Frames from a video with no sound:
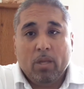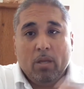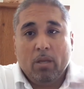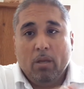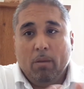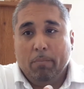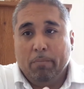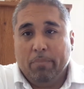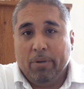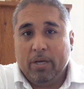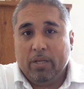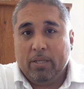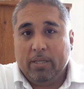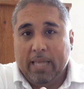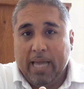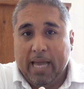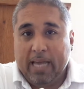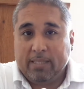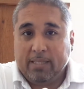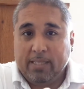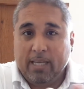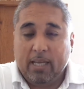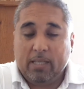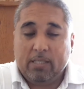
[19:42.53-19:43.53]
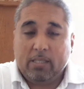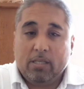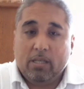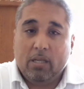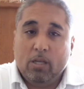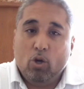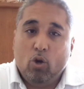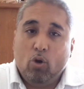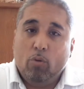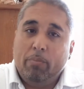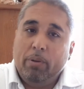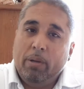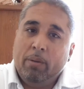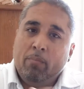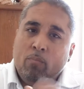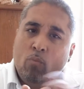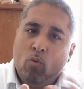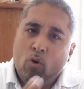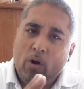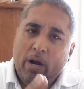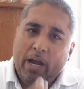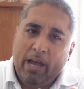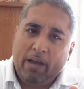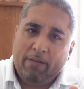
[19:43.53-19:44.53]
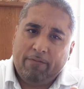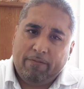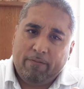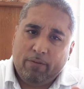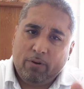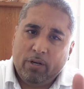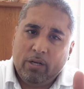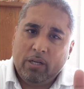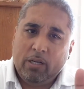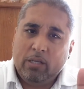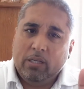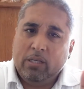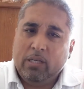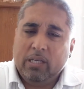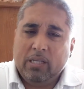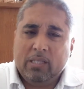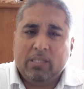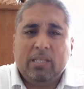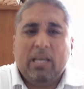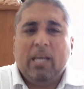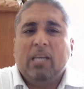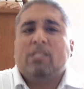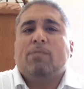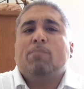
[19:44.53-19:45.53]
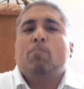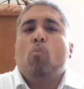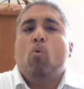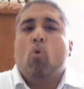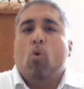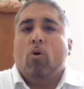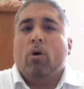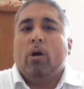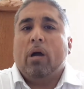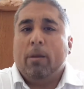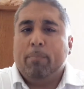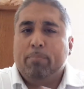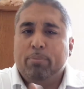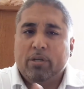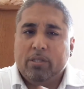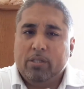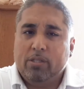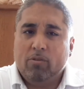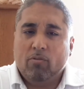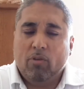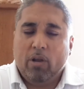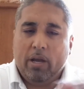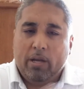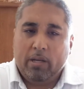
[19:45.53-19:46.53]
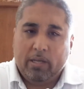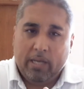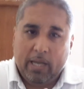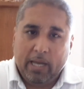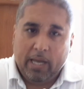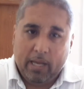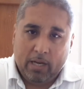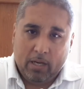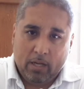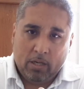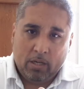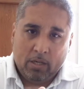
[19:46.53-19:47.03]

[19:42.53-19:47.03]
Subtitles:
but that takes a little bit more effort and it takes more. I put it to you like that.